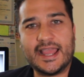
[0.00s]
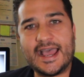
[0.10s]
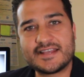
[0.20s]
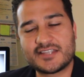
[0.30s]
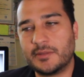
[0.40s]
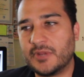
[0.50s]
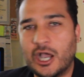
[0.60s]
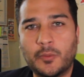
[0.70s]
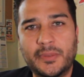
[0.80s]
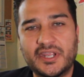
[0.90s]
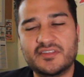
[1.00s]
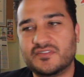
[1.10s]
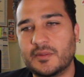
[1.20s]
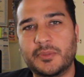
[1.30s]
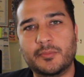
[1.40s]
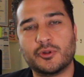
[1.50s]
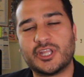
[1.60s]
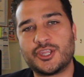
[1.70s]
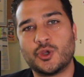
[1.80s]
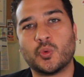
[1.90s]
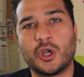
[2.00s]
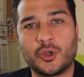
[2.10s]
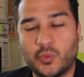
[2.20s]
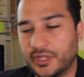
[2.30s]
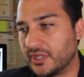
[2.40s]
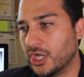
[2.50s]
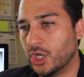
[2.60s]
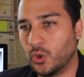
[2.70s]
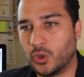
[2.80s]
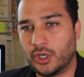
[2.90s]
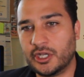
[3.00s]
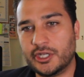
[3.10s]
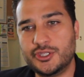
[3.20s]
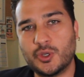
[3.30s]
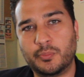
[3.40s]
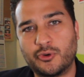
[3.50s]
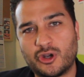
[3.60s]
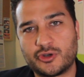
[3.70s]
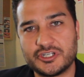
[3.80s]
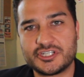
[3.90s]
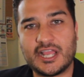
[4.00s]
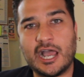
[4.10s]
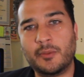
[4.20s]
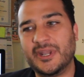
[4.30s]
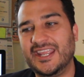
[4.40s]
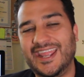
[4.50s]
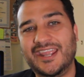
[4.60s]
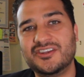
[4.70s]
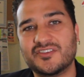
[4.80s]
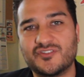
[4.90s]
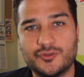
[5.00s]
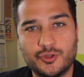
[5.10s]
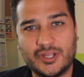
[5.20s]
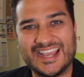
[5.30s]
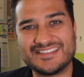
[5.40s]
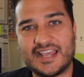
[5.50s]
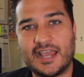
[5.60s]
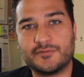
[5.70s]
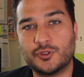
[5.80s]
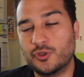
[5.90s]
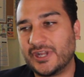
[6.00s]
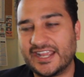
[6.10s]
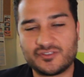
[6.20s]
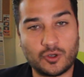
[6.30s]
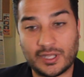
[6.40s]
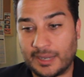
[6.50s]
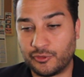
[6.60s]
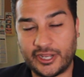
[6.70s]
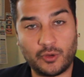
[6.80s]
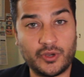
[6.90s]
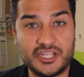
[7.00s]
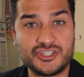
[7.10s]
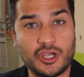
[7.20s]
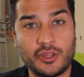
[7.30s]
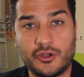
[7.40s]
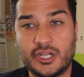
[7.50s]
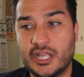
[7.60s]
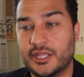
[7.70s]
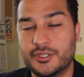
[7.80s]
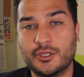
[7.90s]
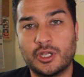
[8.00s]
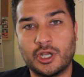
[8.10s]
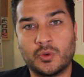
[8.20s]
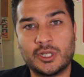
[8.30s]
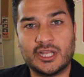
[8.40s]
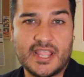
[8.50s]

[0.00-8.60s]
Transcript: Ask him, how big is the people that you work with, or your brokerage? How many agents do you guys have? Do you guys collaborate with each other? You know,